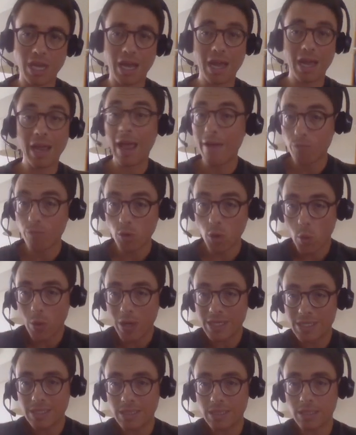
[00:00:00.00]
I have
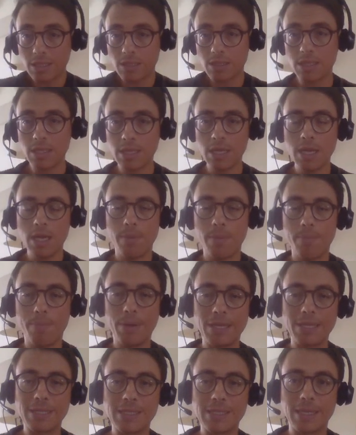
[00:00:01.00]
requested it,
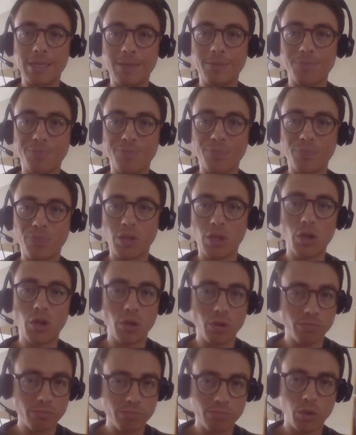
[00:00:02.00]
but
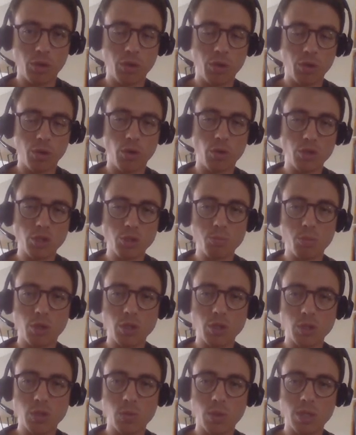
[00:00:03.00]
her
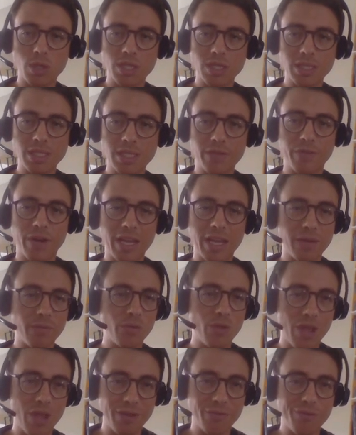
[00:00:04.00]
response was, if I give you
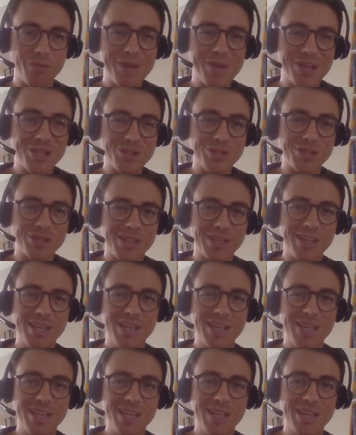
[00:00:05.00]
that information,